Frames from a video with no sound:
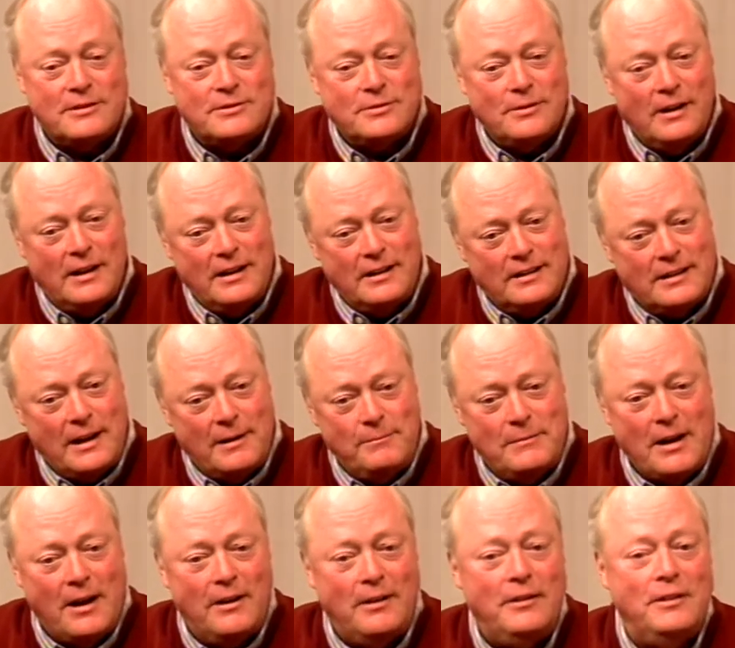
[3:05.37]
So I came
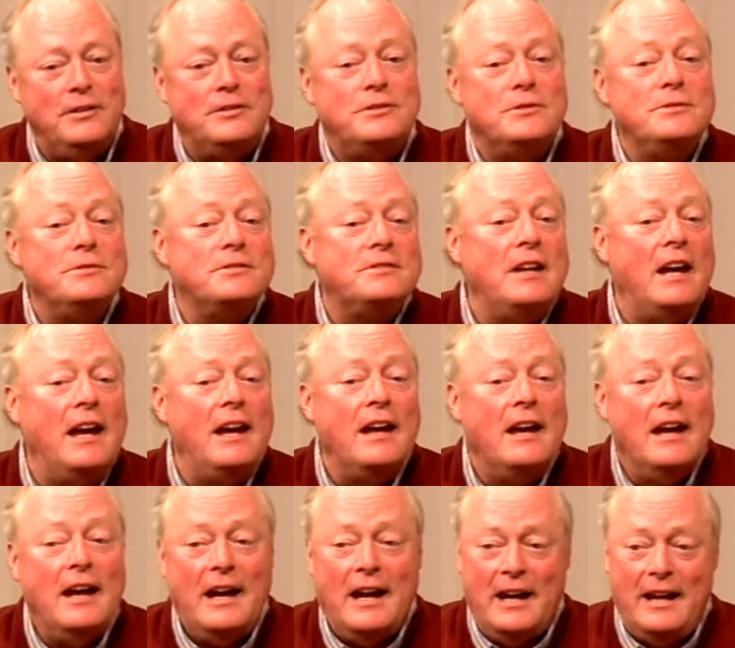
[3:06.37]
down on a Tuesday
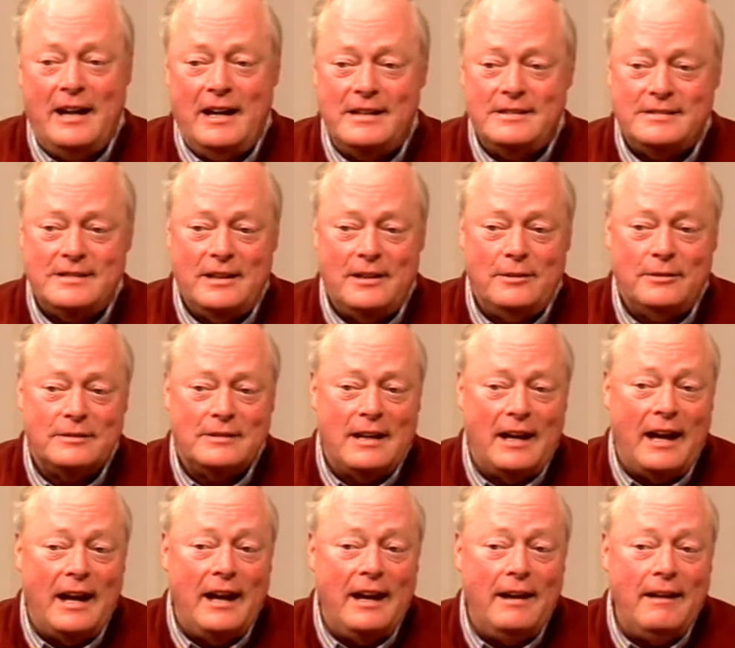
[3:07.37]
and I said,
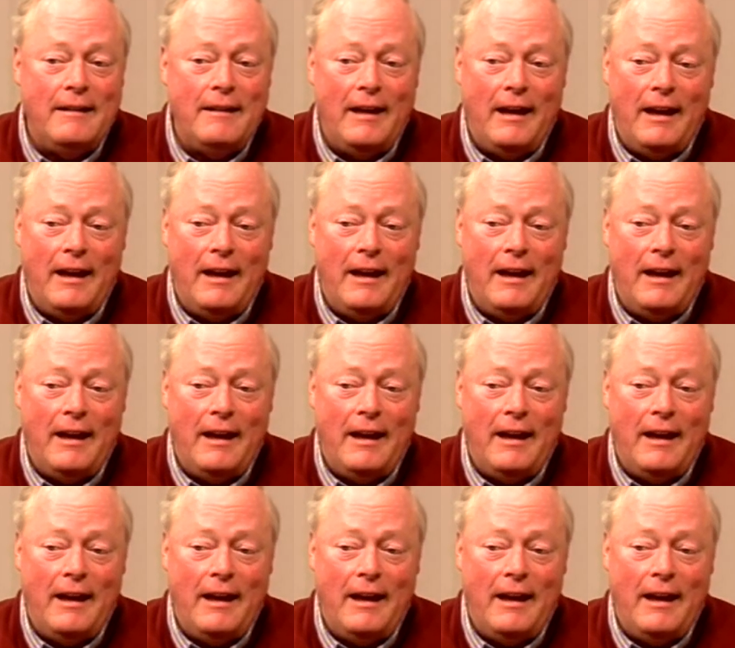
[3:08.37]
okay.